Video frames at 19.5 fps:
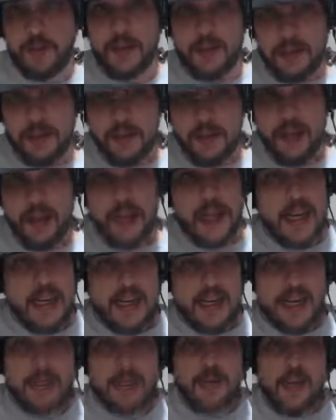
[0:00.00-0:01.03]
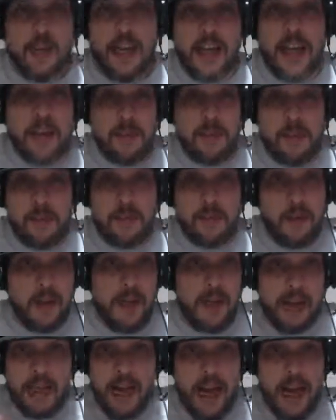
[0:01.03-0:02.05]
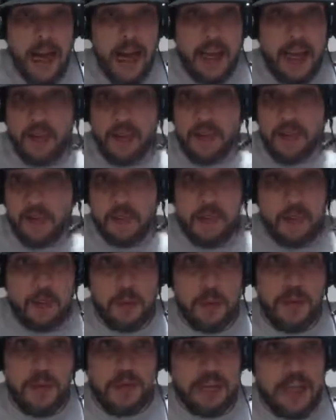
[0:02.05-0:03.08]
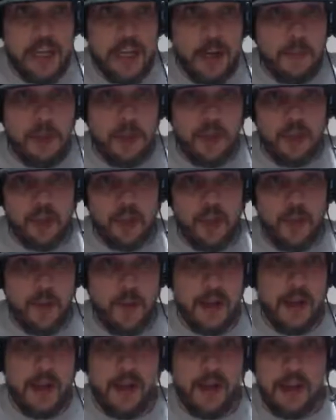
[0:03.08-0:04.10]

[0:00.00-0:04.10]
Because that's what a lot of people like I and other people have said about Joey,